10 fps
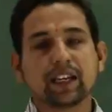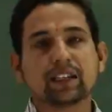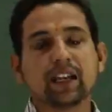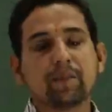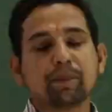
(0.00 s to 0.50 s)

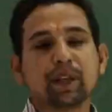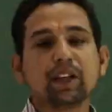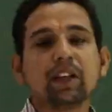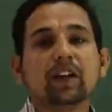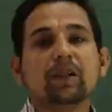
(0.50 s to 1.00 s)

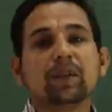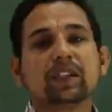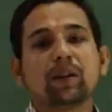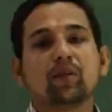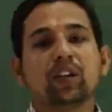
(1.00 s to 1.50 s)
Example,
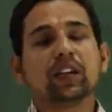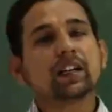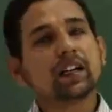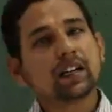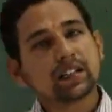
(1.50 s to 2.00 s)

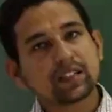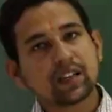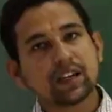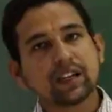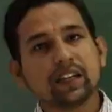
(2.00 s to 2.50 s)
metabolic
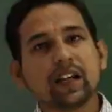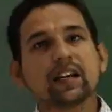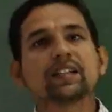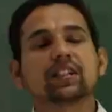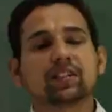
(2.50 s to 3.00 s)
study,
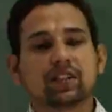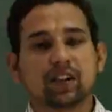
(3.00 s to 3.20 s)
etc.